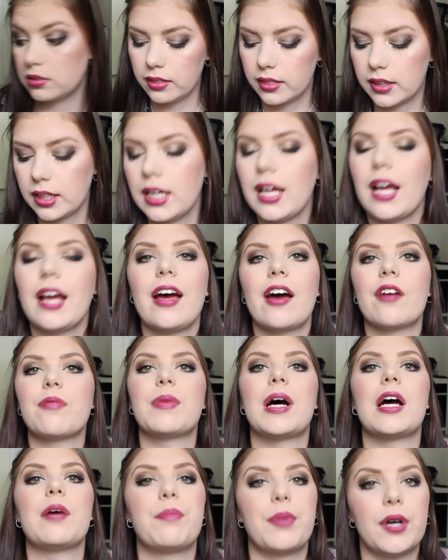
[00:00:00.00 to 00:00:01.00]
Then I have
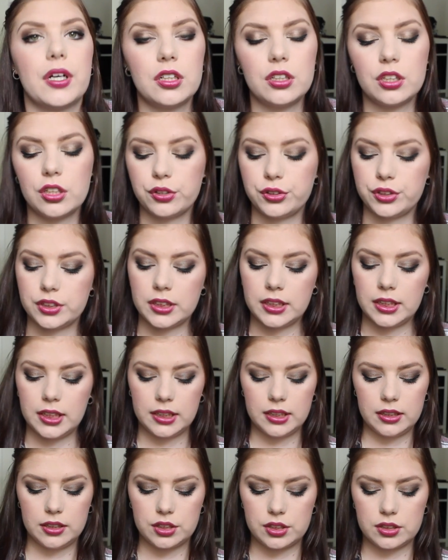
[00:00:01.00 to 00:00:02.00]
my body lotion.
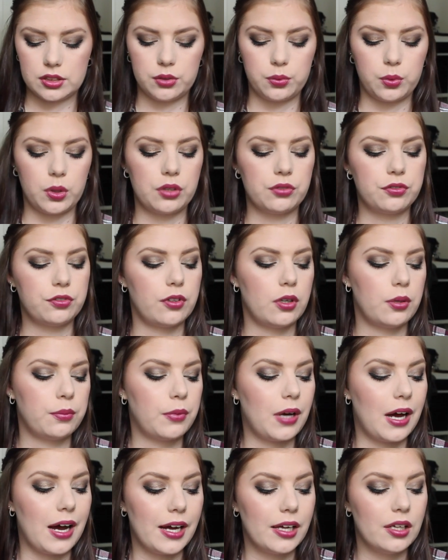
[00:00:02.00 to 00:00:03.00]
It is the one
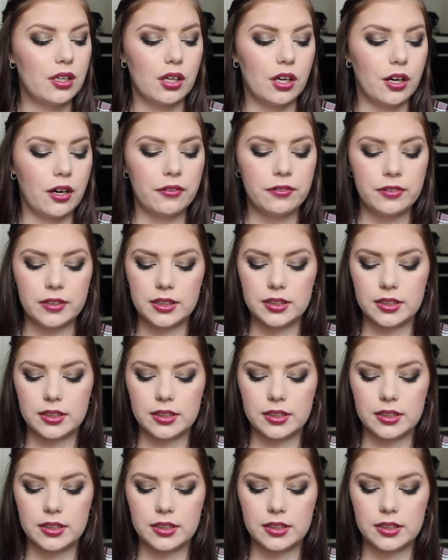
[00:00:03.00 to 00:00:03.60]
from I Love.